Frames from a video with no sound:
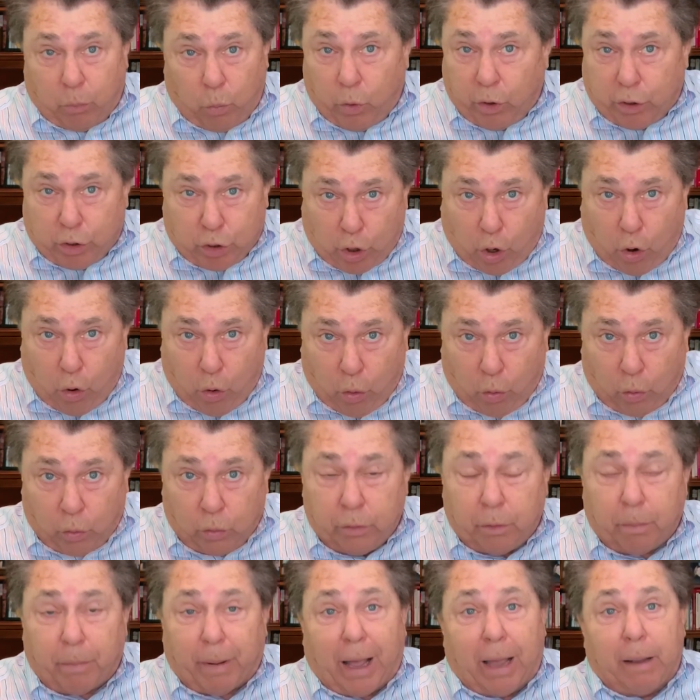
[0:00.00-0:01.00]
we're told,
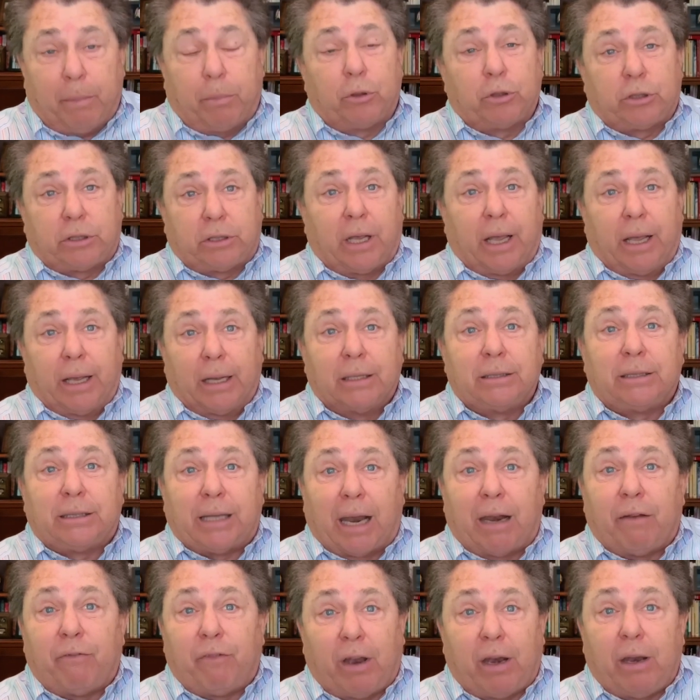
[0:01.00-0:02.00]
the Bible says,
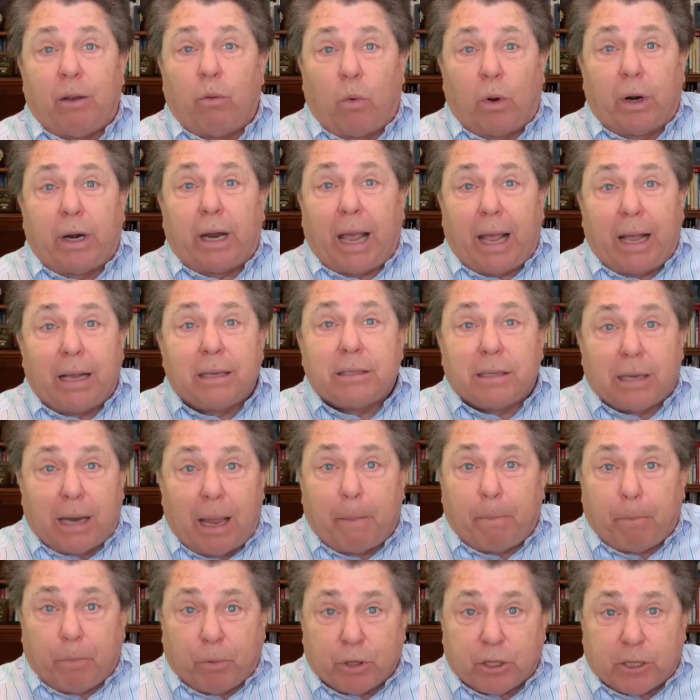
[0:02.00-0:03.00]
that if anyone has
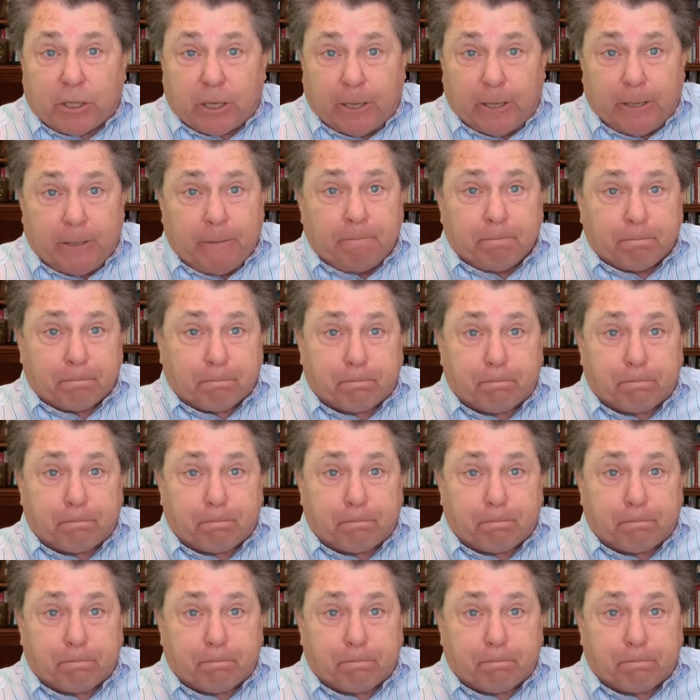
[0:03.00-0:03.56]
leprosy,